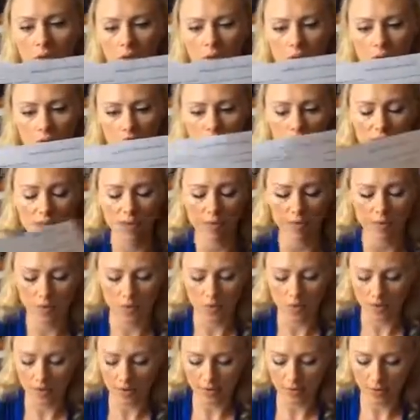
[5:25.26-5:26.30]
So step
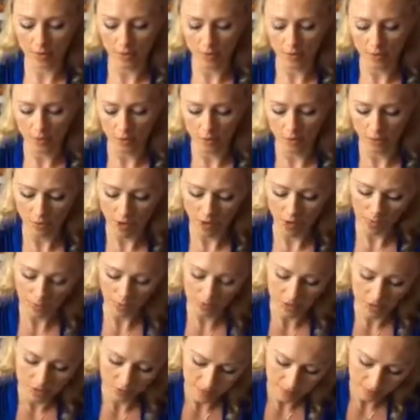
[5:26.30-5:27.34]
1, full
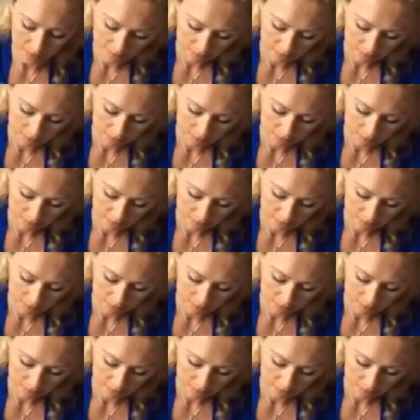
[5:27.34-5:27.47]
prompt.